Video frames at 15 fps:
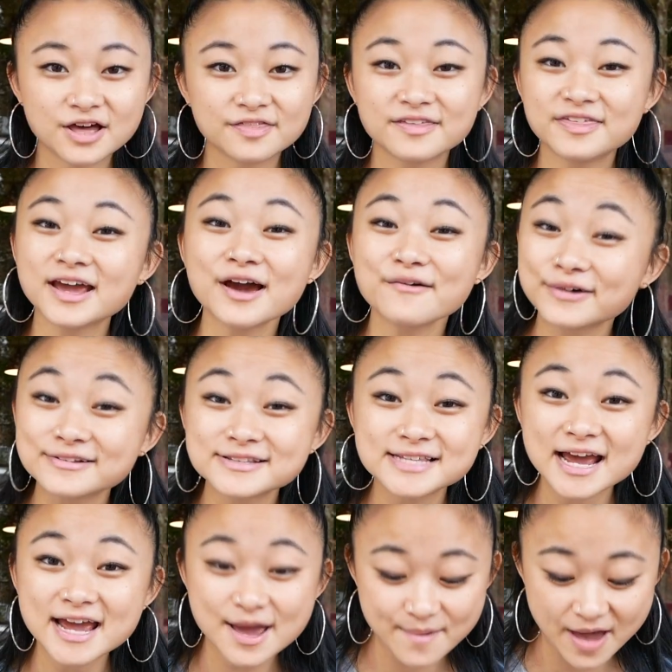The thing I will
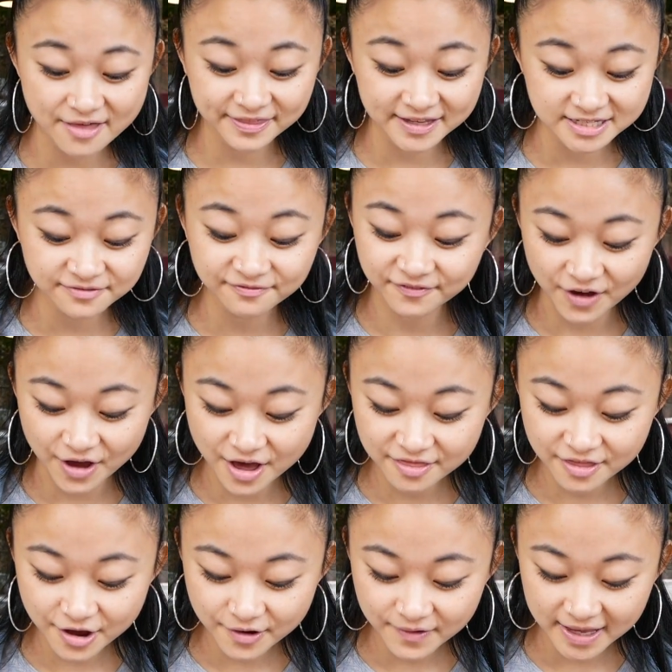say about this pho
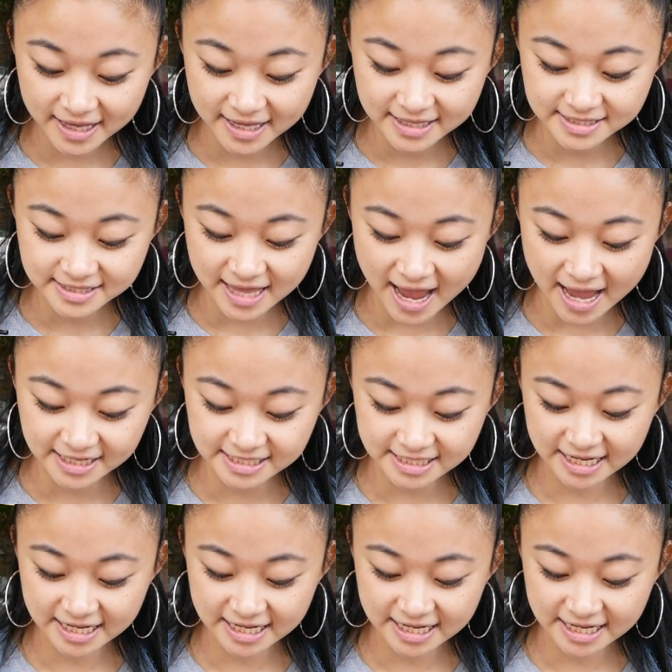though is that